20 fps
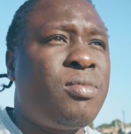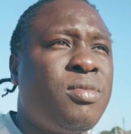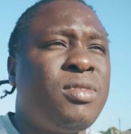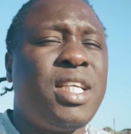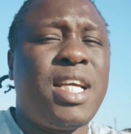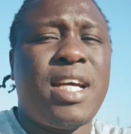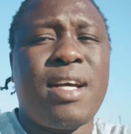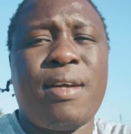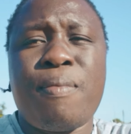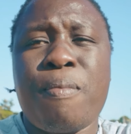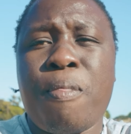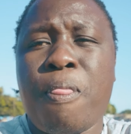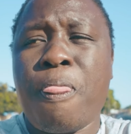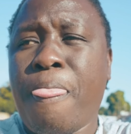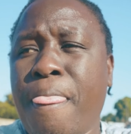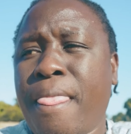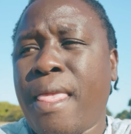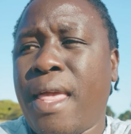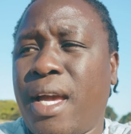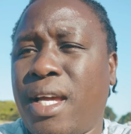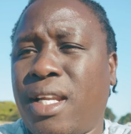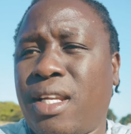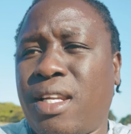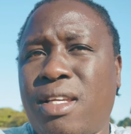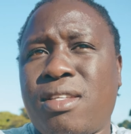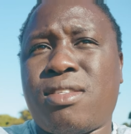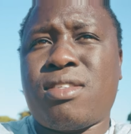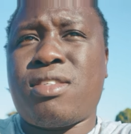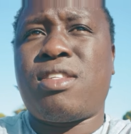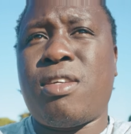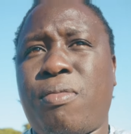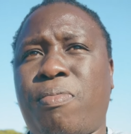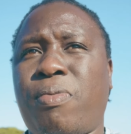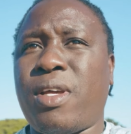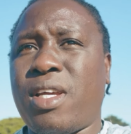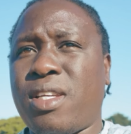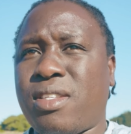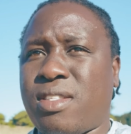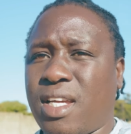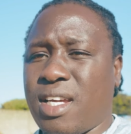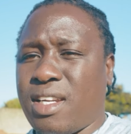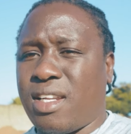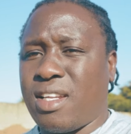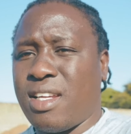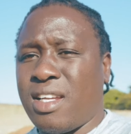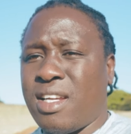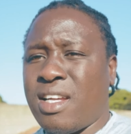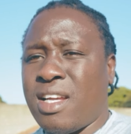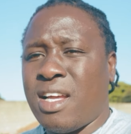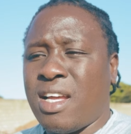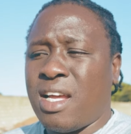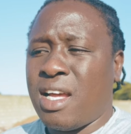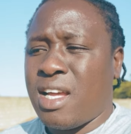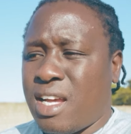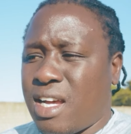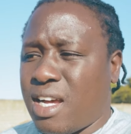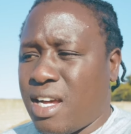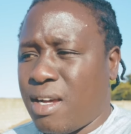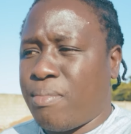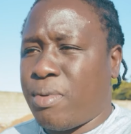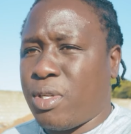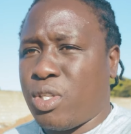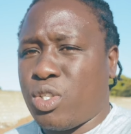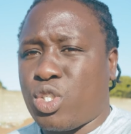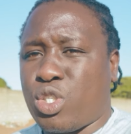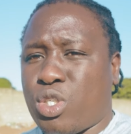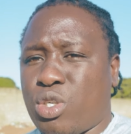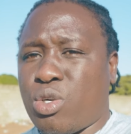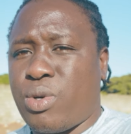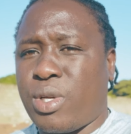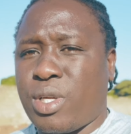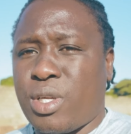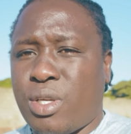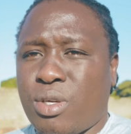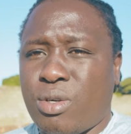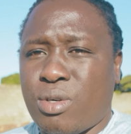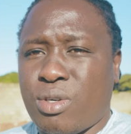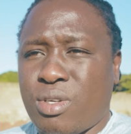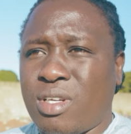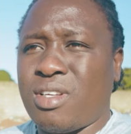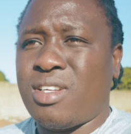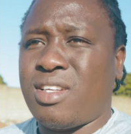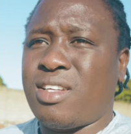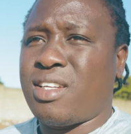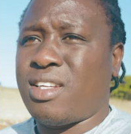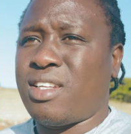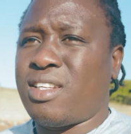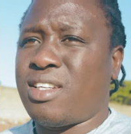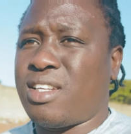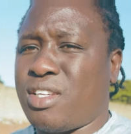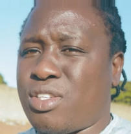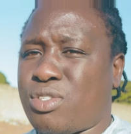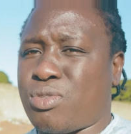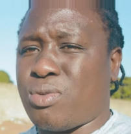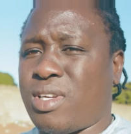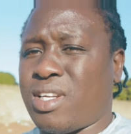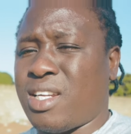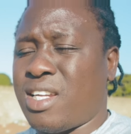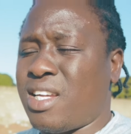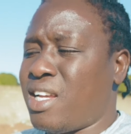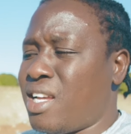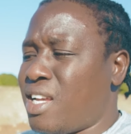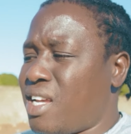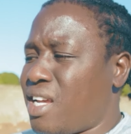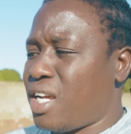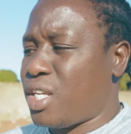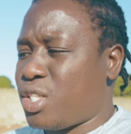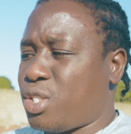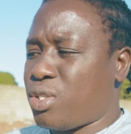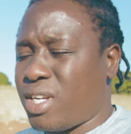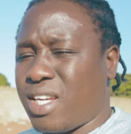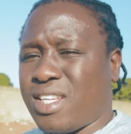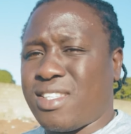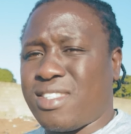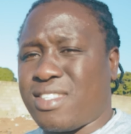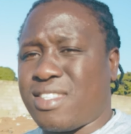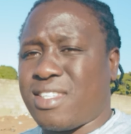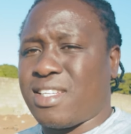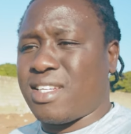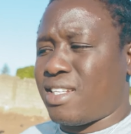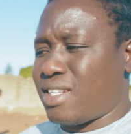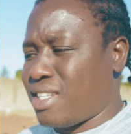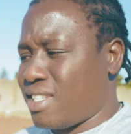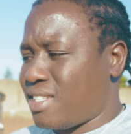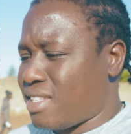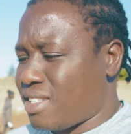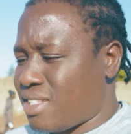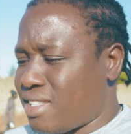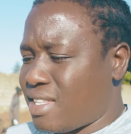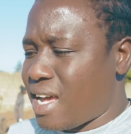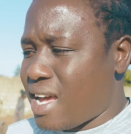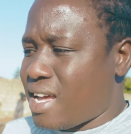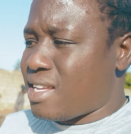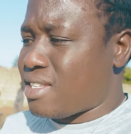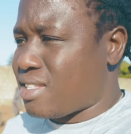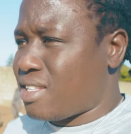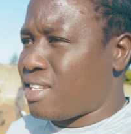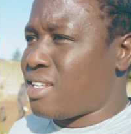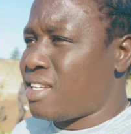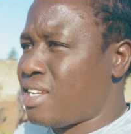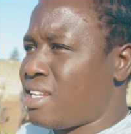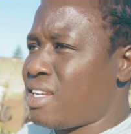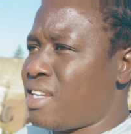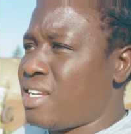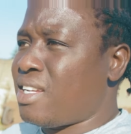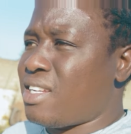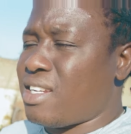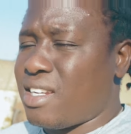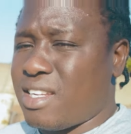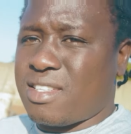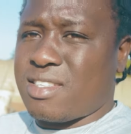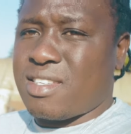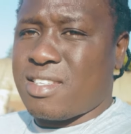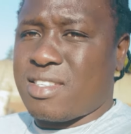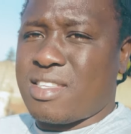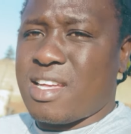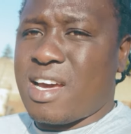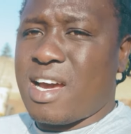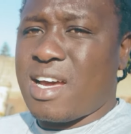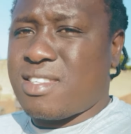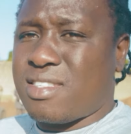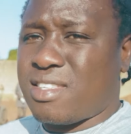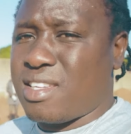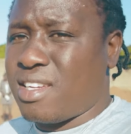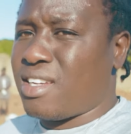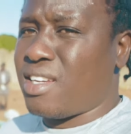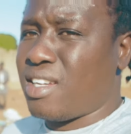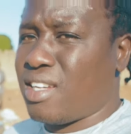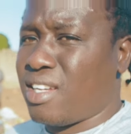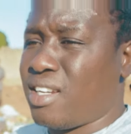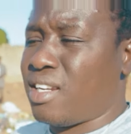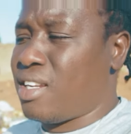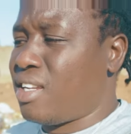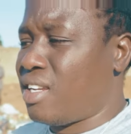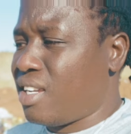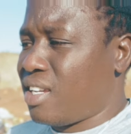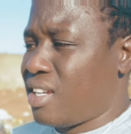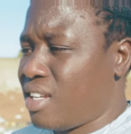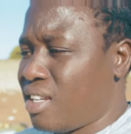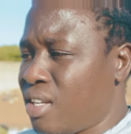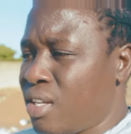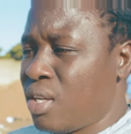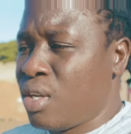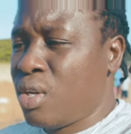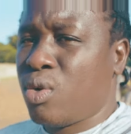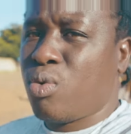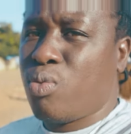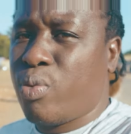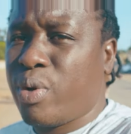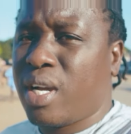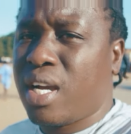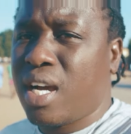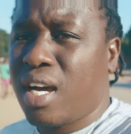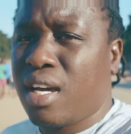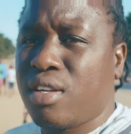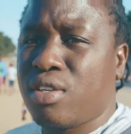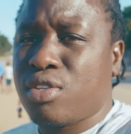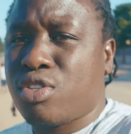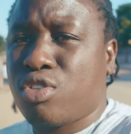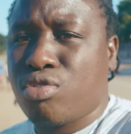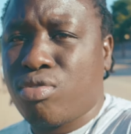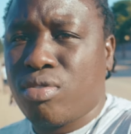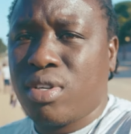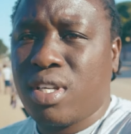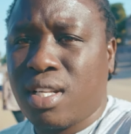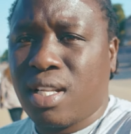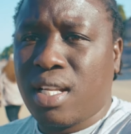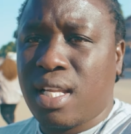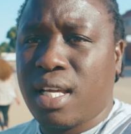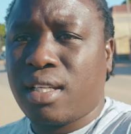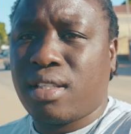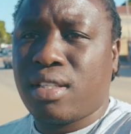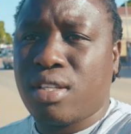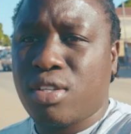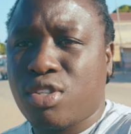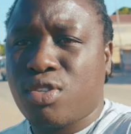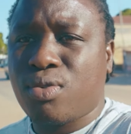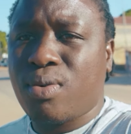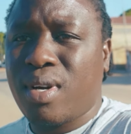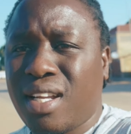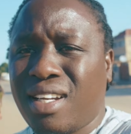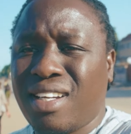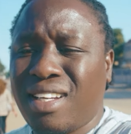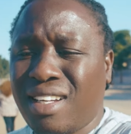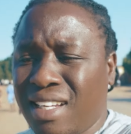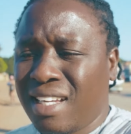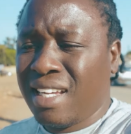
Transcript: Yeah, and this is the place that I've been showing you. This one. As you can see, this is dust. This is dust, and here we got a street like this one,